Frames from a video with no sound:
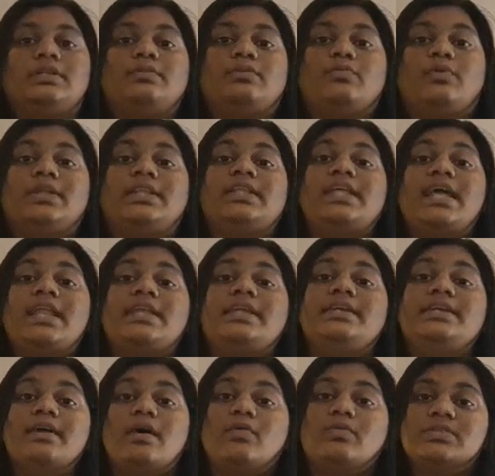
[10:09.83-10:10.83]
what their
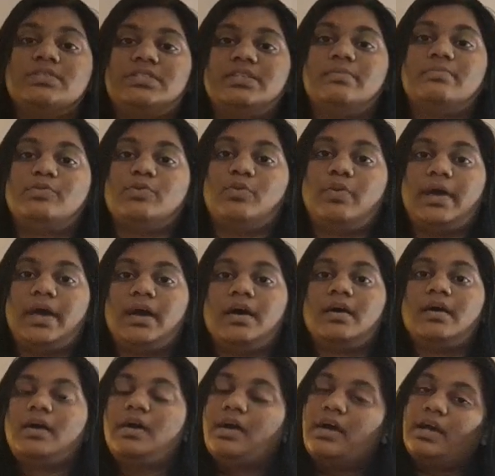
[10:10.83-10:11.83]
leader wants them to wear.
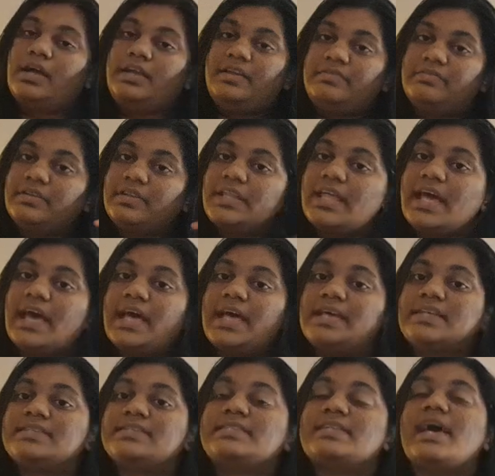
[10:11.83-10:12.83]
Even their
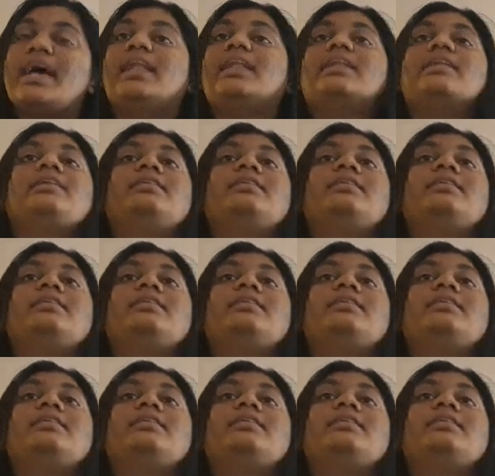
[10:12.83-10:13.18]
hairstyle.